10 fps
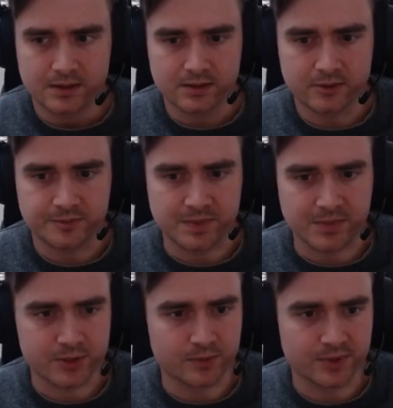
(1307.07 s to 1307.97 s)
Could have been
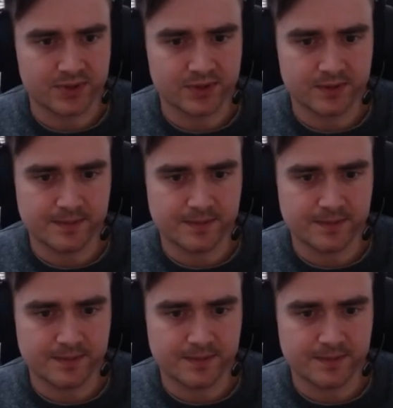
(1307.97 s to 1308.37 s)
much worse.